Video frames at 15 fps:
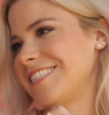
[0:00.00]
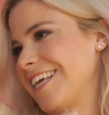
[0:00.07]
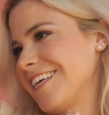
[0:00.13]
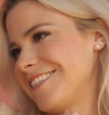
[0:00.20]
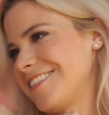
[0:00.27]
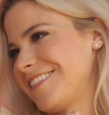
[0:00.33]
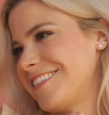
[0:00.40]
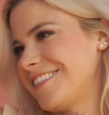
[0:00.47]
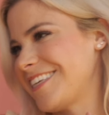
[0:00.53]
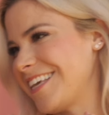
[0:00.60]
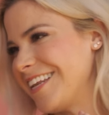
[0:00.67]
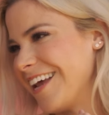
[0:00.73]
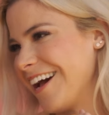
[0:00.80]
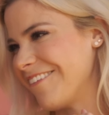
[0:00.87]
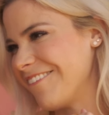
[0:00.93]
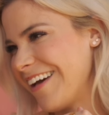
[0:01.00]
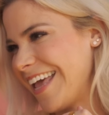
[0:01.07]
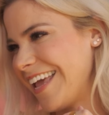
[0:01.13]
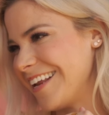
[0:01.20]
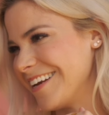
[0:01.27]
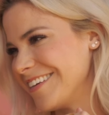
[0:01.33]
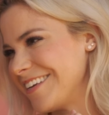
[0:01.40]
Yes. Cannot
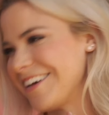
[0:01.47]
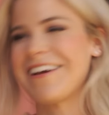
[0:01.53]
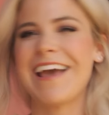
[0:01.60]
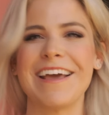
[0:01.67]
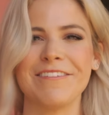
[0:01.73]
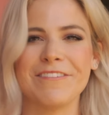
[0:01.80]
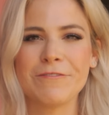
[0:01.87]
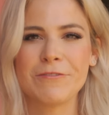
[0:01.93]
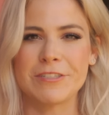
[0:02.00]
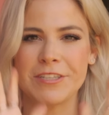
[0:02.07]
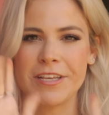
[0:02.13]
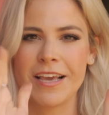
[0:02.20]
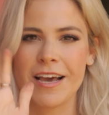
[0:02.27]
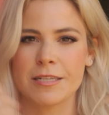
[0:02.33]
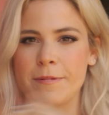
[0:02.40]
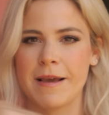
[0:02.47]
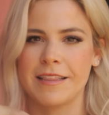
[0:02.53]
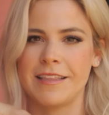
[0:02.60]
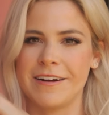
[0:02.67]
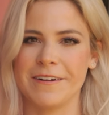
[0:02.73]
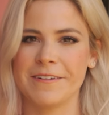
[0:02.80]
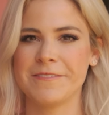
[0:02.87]
wait. Yay. Okay, we'll see you guys back
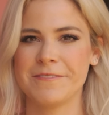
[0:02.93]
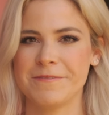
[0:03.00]
there.